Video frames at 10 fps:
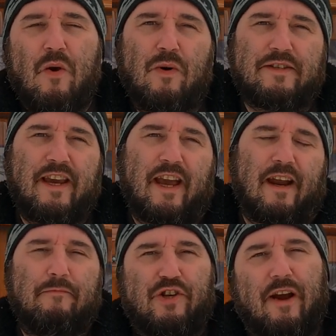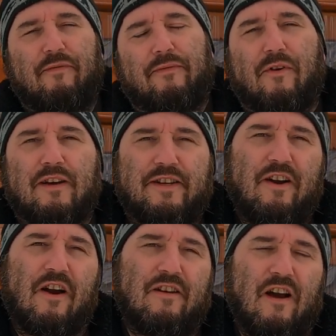Once again, I'm Jeff with
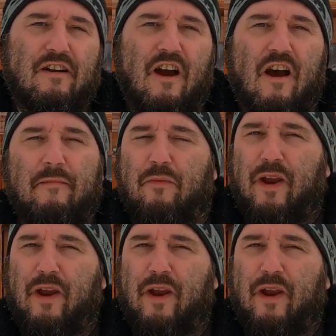FrostyGarden.com,